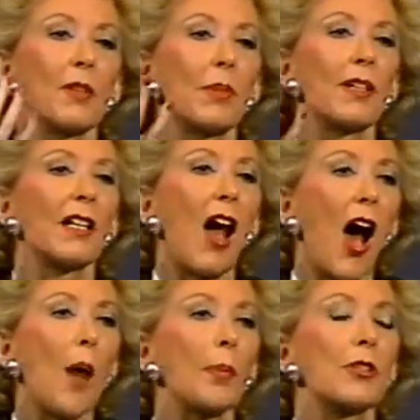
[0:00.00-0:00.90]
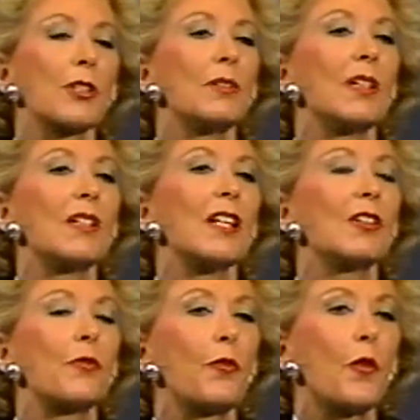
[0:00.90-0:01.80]
but an opportunity
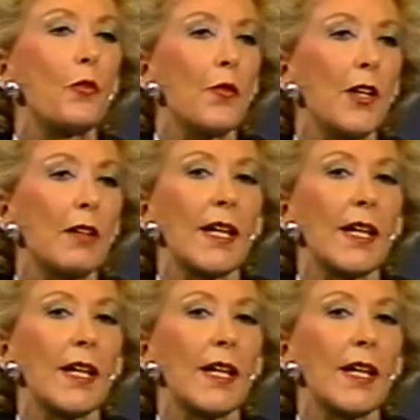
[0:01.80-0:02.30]
to fulfill.